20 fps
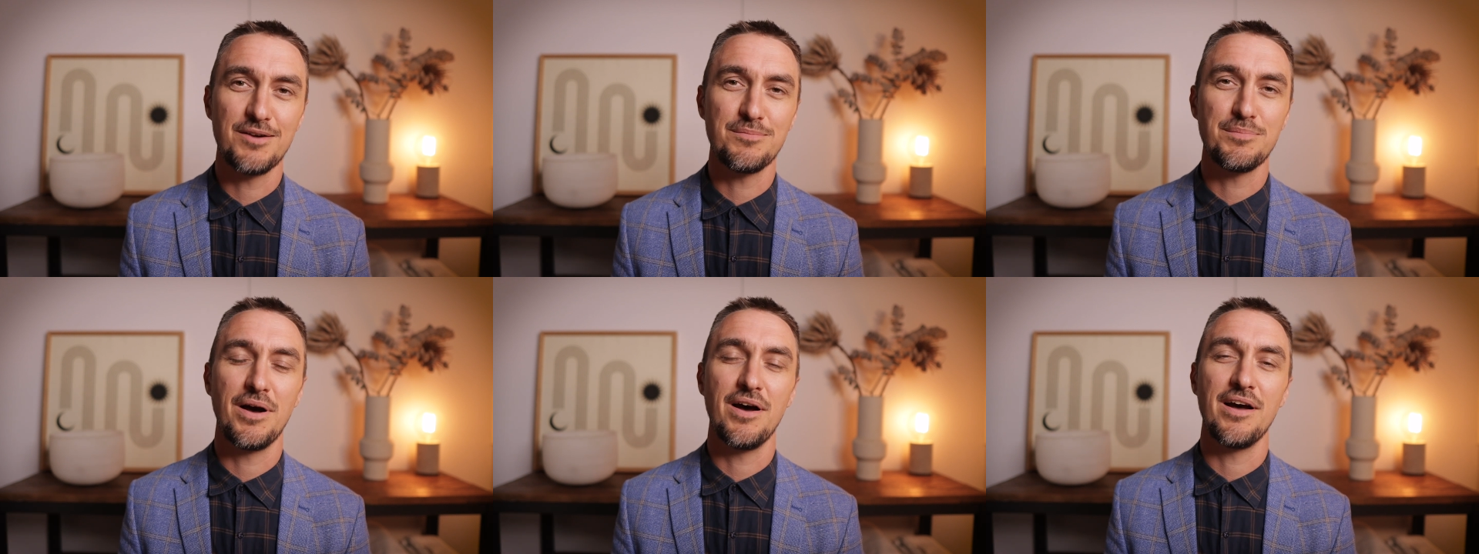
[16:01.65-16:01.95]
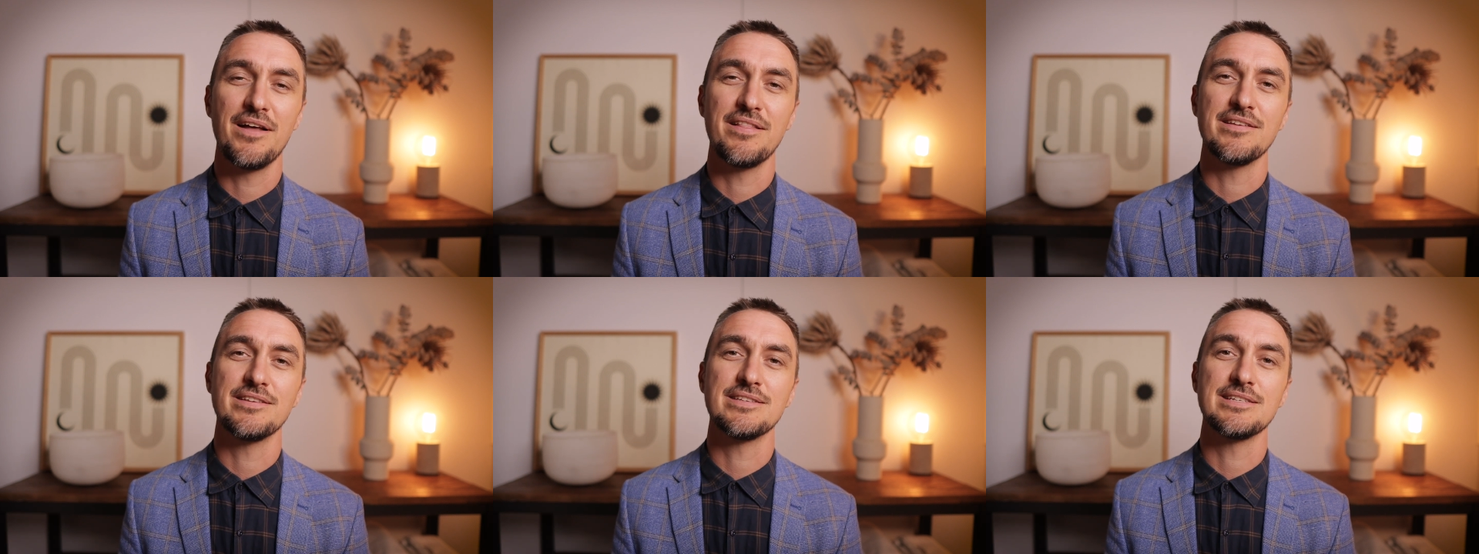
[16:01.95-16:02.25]

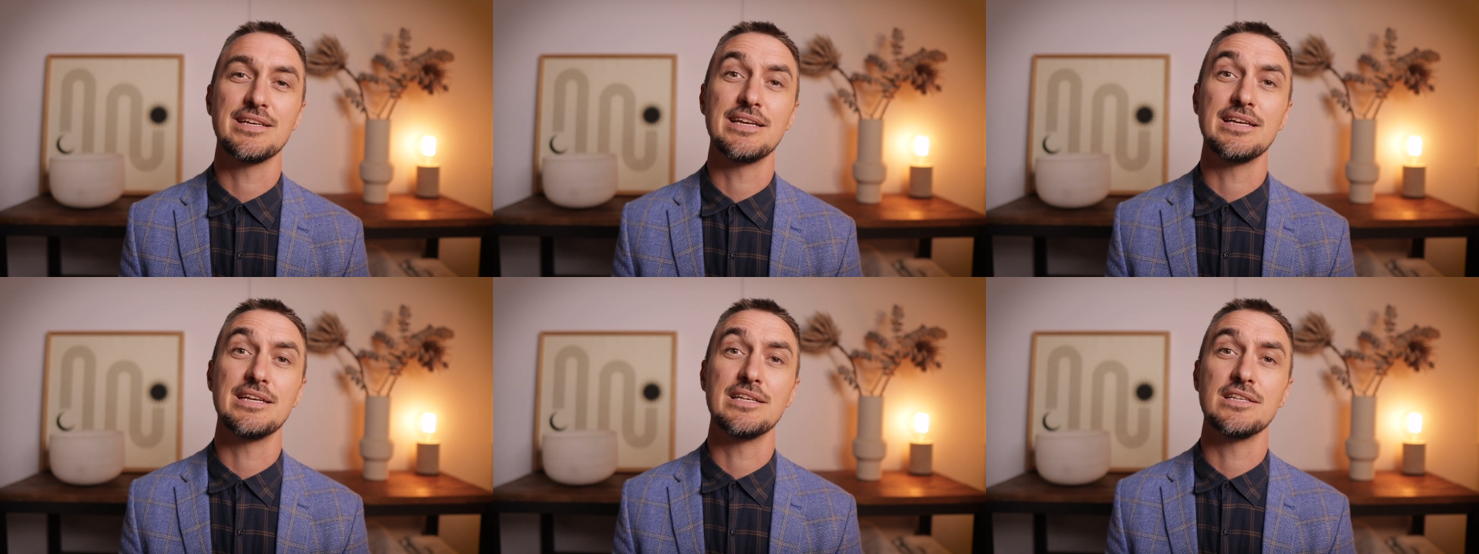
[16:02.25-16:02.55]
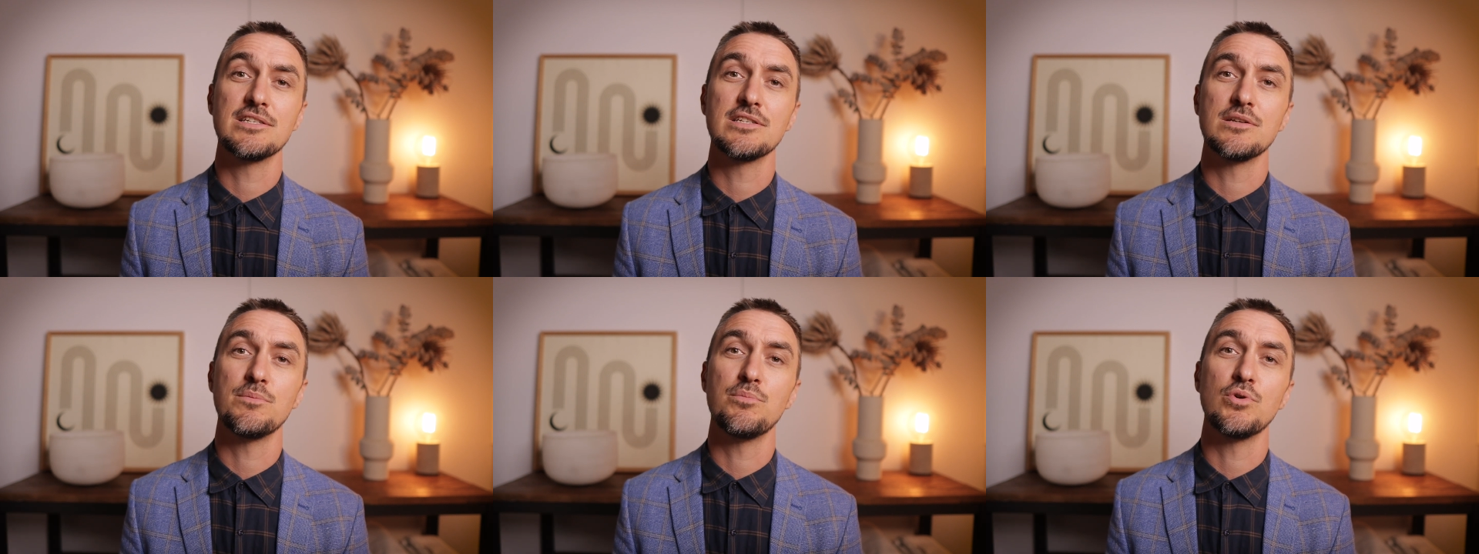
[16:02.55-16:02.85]
behind the
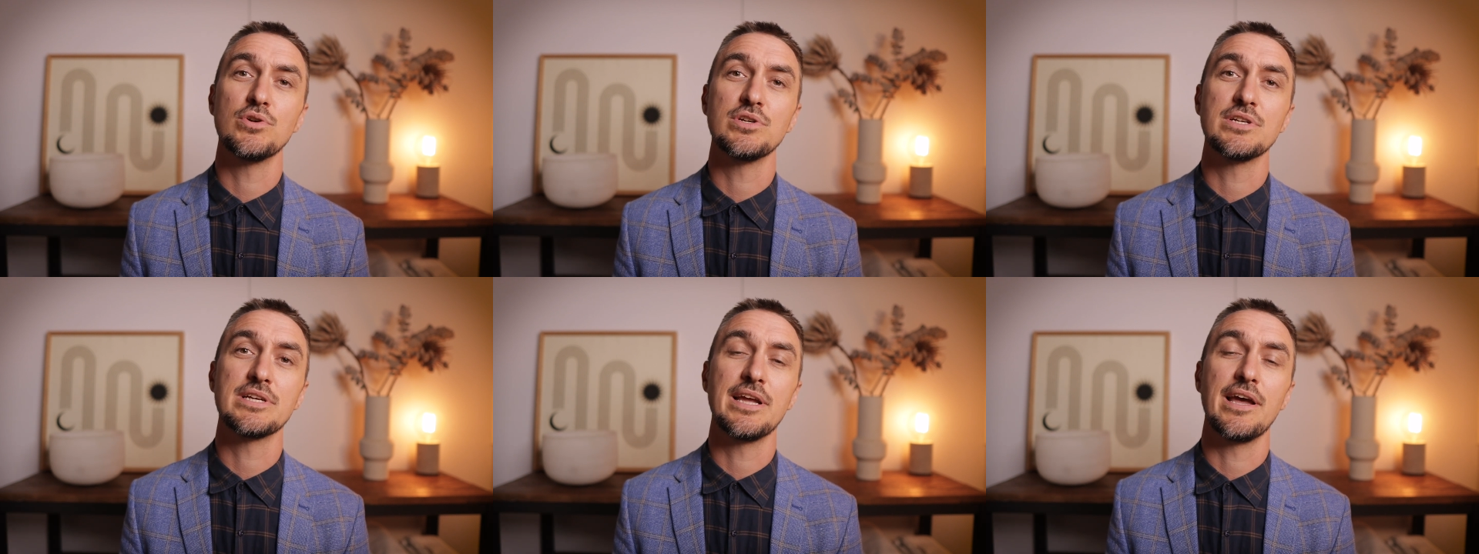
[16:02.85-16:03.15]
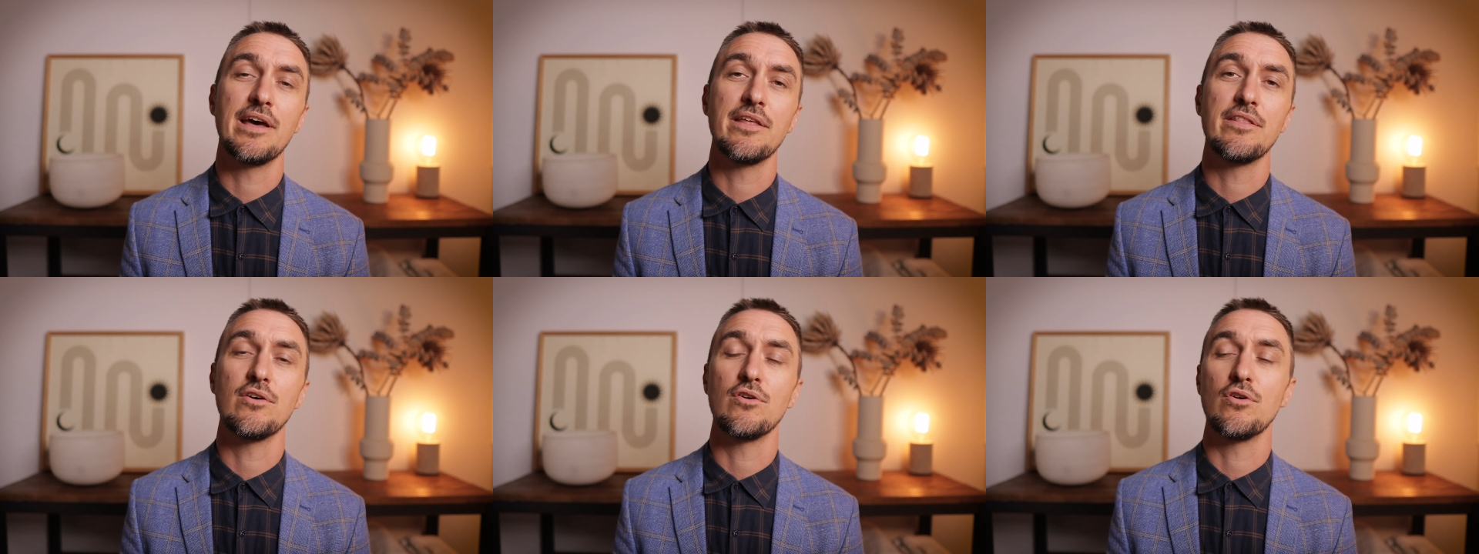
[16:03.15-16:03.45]
scenes to put
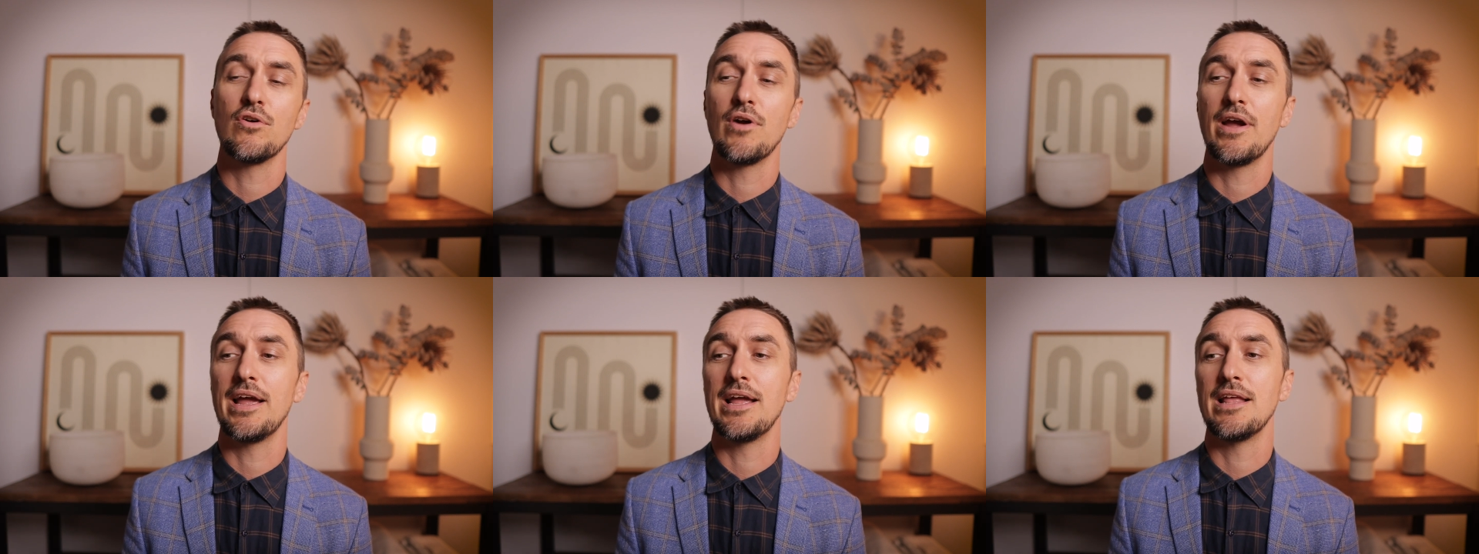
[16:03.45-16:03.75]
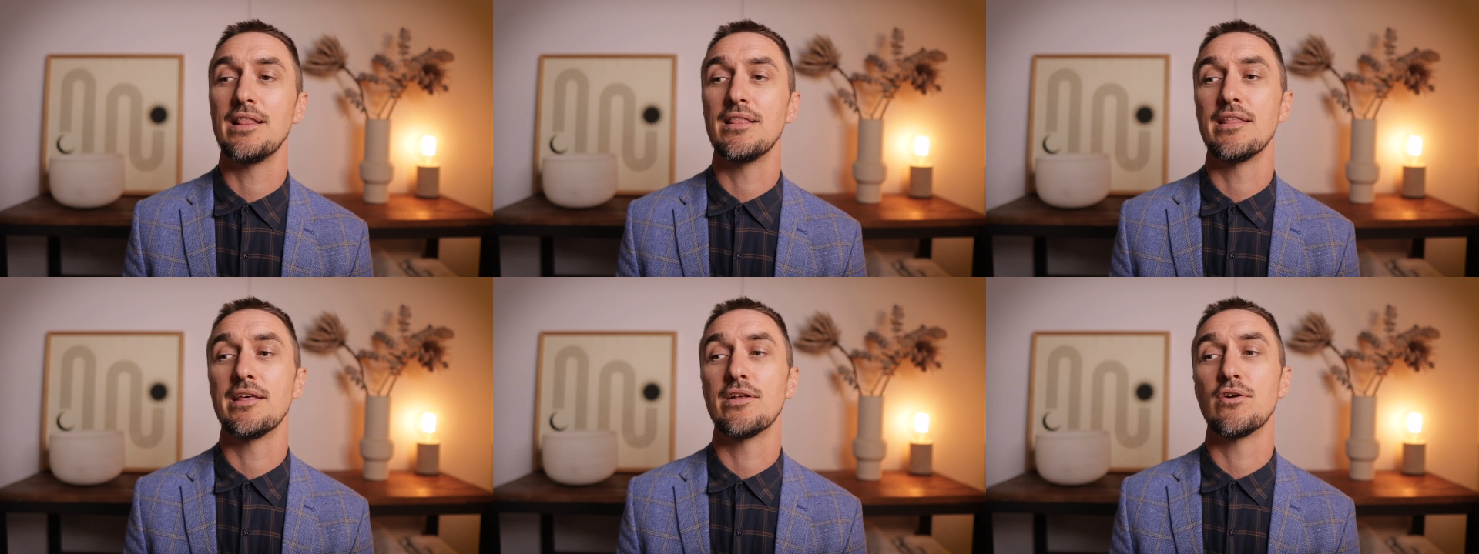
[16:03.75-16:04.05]
together a
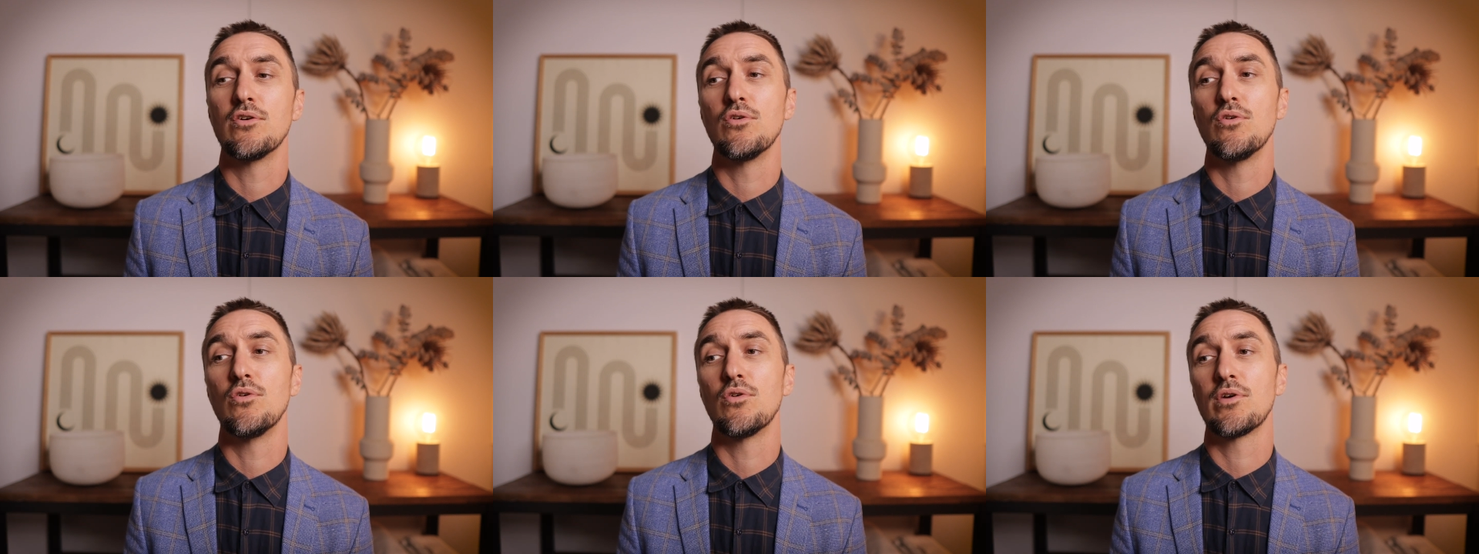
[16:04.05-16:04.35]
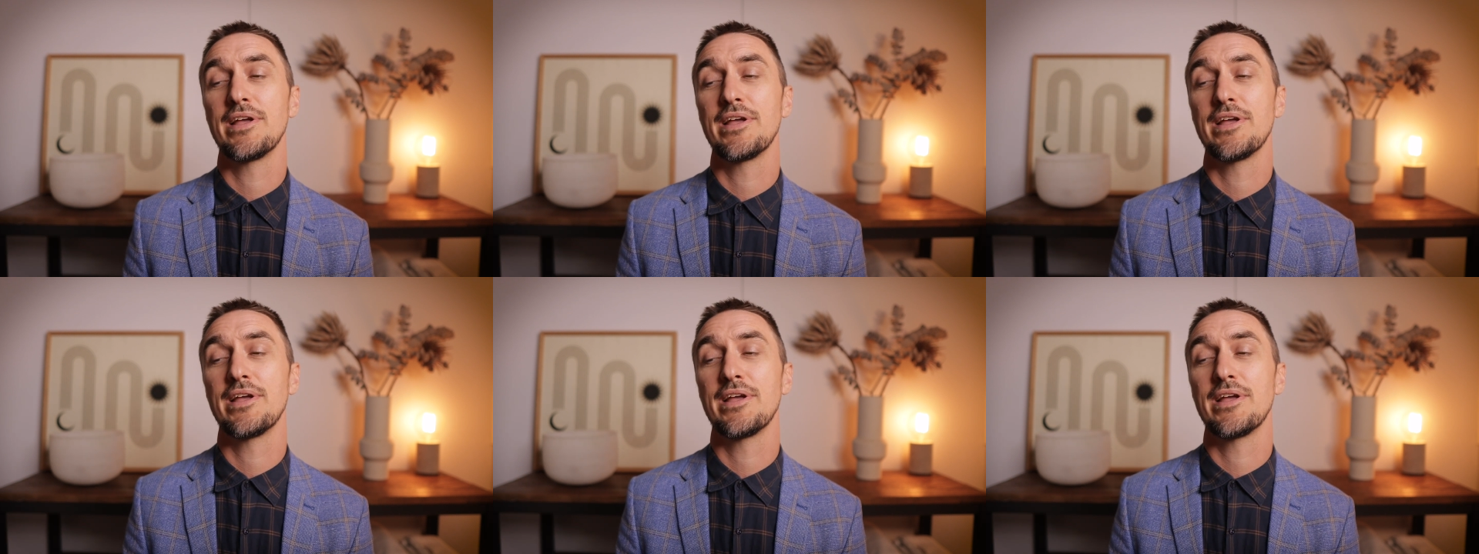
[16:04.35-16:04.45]
little